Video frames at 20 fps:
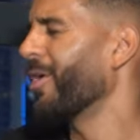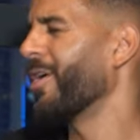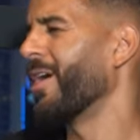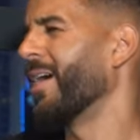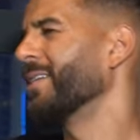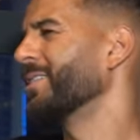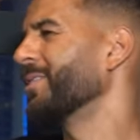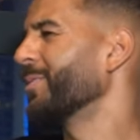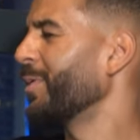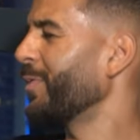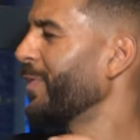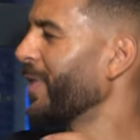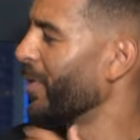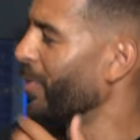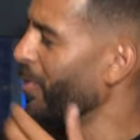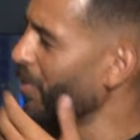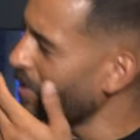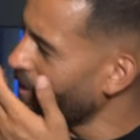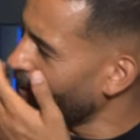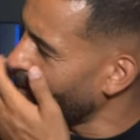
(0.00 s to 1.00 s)
Bro, to be fair,
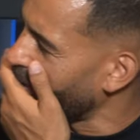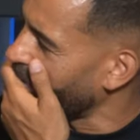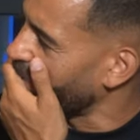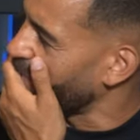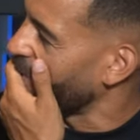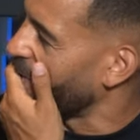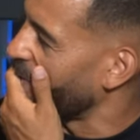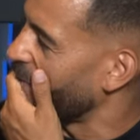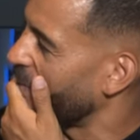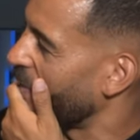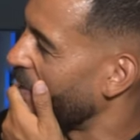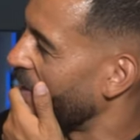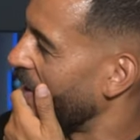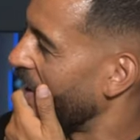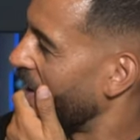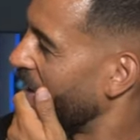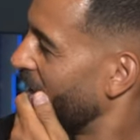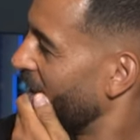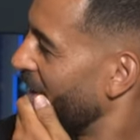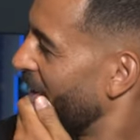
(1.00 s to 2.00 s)
all clubs, bro, I've got
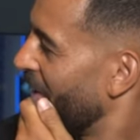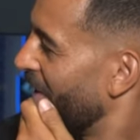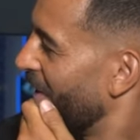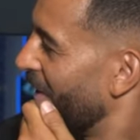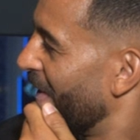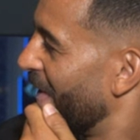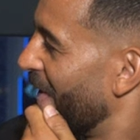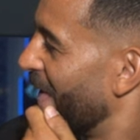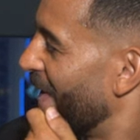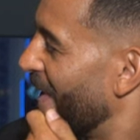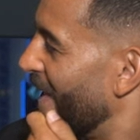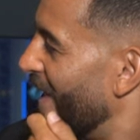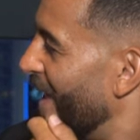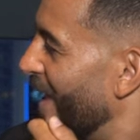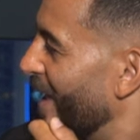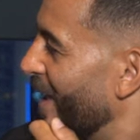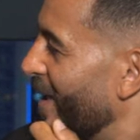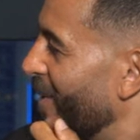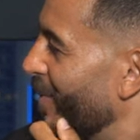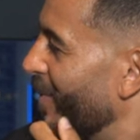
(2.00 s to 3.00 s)
it.
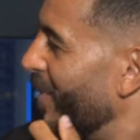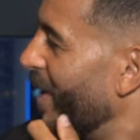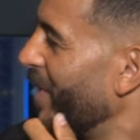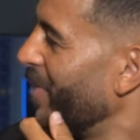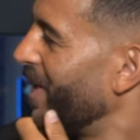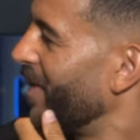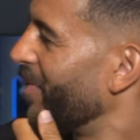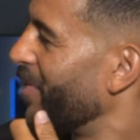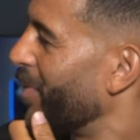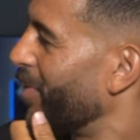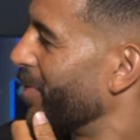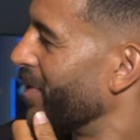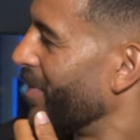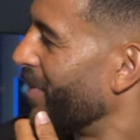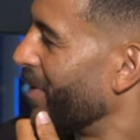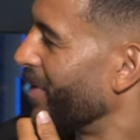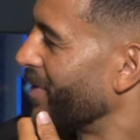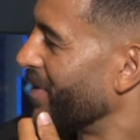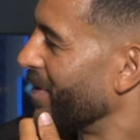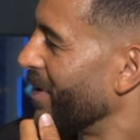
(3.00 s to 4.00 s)
Maybe Liverpool the
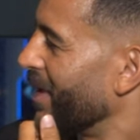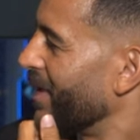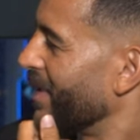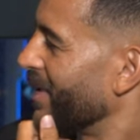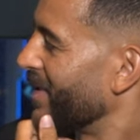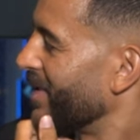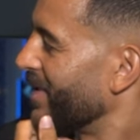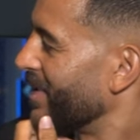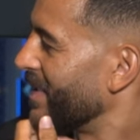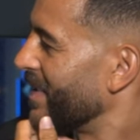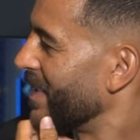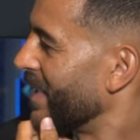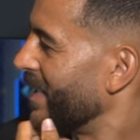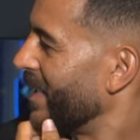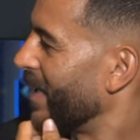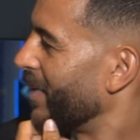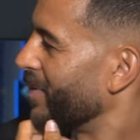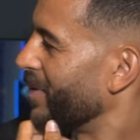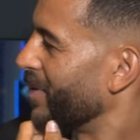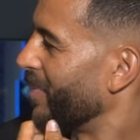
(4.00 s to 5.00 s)
most because
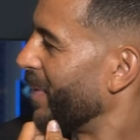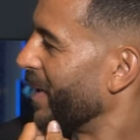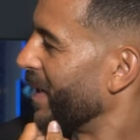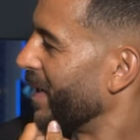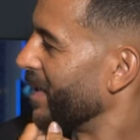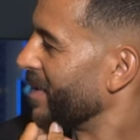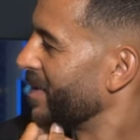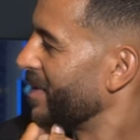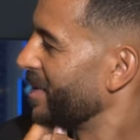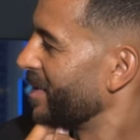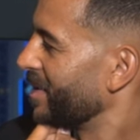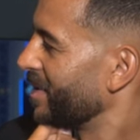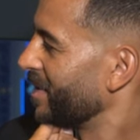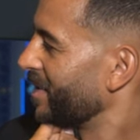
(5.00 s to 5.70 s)
that was the biggest.